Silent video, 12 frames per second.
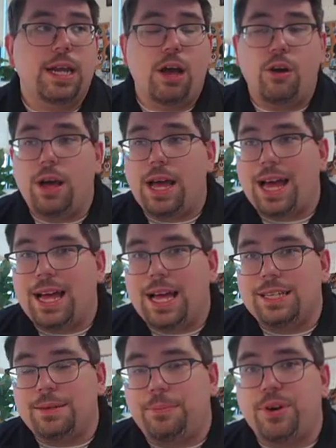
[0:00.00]
Now,
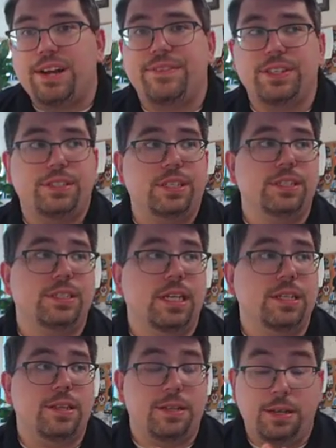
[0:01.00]
as a preface
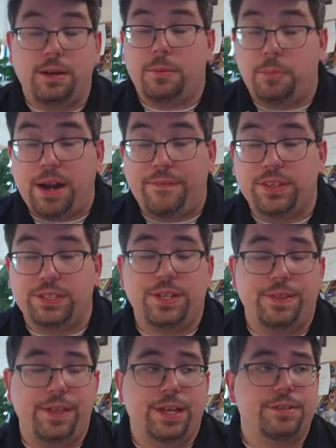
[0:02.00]

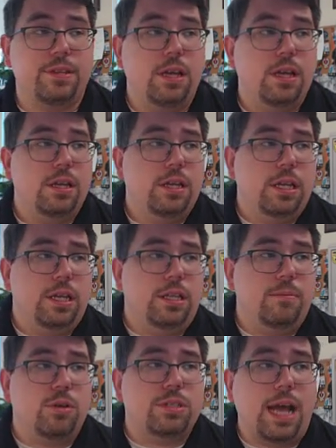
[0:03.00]
to this,
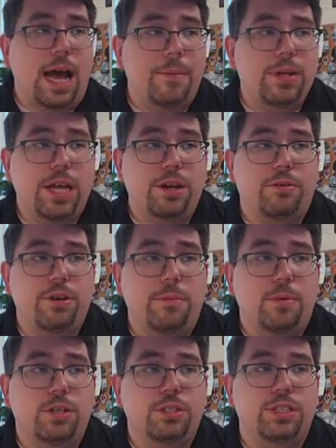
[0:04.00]
the most common endocrine
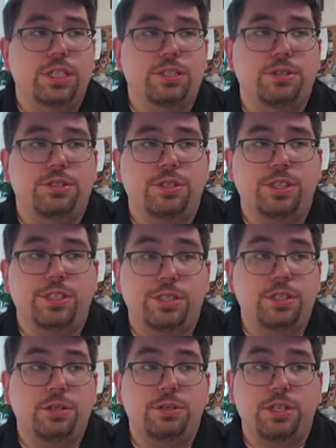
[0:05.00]
emergencies
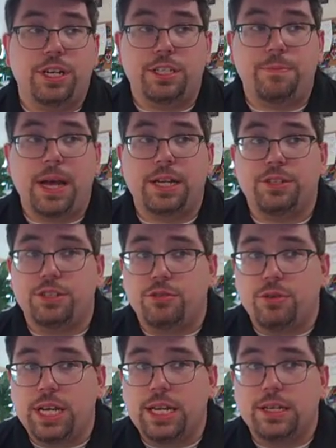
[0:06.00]
you should expect to
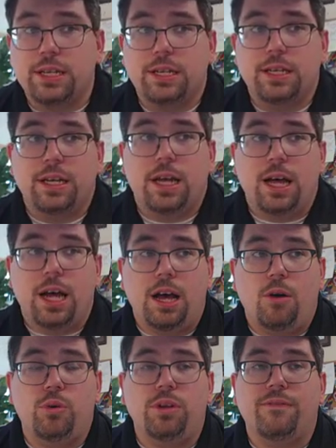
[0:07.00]
treat
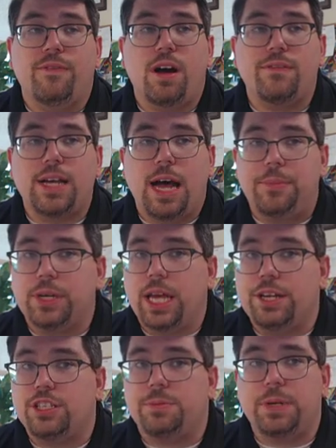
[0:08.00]
will involve
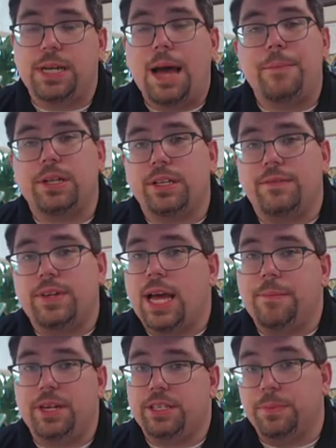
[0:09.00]
complications predominantly of
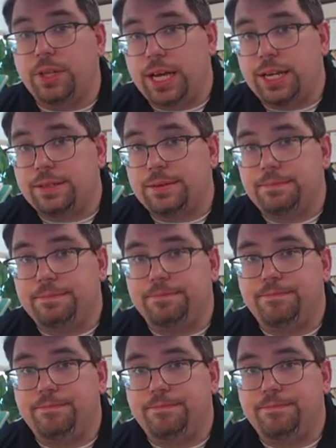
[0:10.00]
diabetes mellitus.